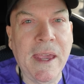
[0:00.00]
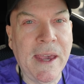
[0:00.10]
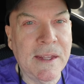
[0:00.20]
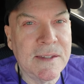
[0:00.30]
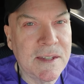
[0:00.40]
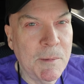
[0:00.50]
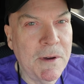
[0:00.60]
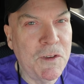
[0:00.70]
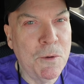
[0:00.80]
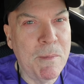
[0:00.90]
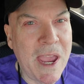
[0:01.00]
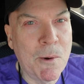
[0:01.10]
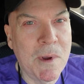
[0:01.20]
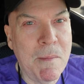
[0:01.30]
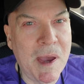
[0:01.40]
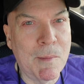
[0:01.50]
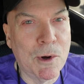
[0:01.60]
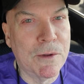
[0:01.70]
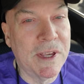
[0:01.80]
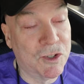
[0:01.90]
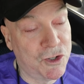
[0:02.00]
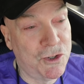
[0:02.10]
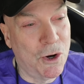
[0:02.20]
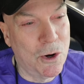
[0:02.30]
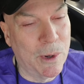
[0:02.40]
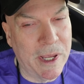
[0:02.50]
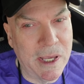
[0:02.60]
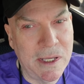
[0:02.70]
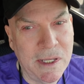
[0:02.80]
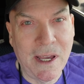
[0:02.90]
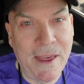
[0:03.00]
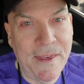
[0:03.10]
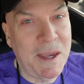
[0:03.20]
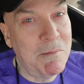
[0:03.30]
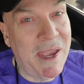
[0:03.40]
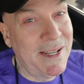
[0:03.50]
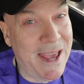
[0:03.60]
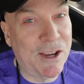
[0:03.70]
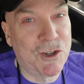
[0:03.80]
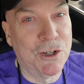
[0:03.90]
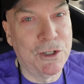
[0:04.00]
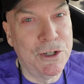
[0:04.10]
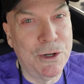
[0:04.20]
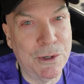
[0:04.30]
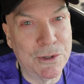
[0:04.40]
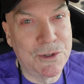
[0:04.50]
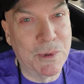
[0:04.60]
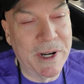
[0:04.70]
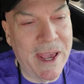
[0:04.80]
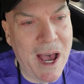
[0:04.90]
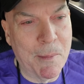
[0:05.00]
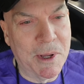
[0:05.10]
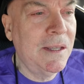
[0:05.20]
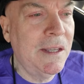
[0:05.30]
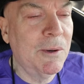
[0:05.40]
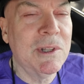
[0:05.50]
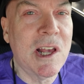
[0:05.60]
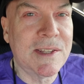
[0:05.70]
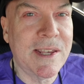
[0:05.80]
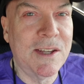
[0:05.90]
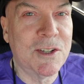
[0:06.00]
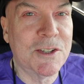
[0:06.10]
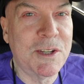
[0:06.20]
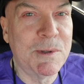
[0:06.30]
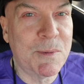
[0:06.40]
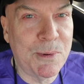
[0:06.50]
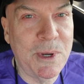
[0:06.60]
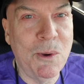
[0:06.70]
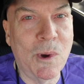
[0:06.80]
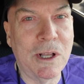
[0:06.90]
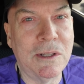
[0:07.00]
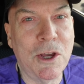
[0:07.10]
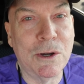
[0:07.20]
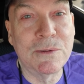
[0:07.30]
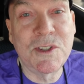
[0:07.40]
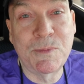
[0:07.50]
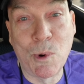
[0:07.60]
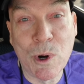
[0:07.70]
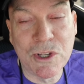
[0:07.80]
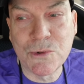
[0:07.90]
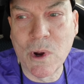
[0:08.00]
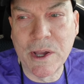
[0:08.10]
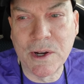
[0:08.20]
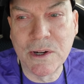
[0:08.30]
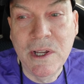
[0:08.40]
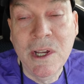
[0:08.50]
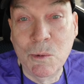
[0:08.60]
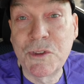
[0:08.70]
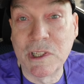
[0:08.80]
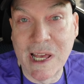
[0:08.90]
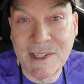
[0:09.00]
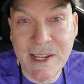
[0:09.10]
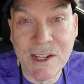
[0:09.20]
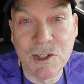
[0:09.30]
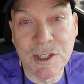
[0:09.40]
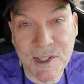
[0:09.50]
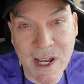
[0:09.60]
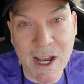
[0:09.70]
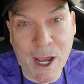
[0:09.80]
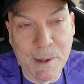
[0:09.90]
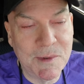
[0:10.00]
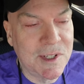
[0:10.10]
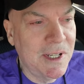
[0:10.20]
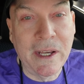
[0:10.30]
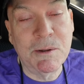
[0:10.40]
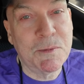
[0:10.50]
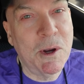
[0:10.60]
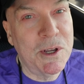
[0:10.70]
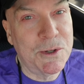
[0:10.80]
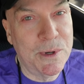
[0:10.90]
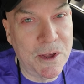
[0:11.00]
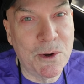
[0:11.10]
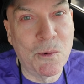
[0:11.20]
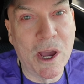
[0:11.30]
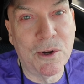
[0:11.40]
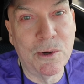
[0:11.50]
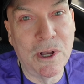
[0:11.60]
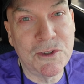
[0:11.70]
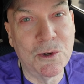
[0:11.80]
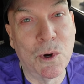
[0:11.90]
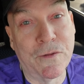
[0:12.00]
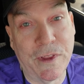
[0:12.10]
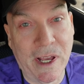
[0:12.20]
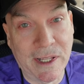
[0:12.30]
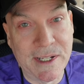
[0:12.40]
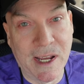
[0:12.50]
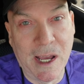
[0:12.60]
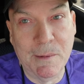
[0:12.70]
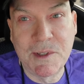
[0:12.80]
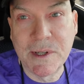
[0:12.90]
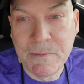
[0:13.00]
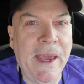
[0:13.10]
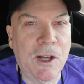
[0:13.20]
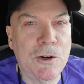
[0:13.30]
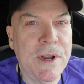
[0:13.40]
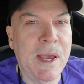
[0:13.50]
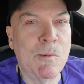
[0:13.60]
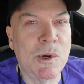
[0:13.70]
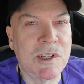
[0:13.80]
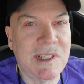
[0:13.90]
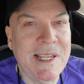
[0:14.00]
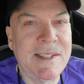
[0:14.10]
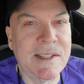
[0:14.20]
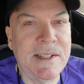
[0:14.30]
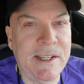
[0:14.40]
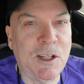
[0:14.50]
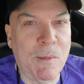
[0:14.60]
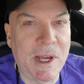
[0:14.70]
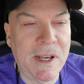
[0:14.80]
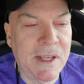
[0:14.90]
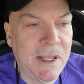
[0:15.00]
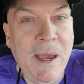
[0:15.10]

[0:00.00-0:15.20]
And some of you may remember his story. I think it made national news when it happened. Here in Los Angeles, he was a pretty well known sports writer with the Los Angeles Times, and he was married to another writer who also worked for the LA Times, and her name was Lisa Dillman.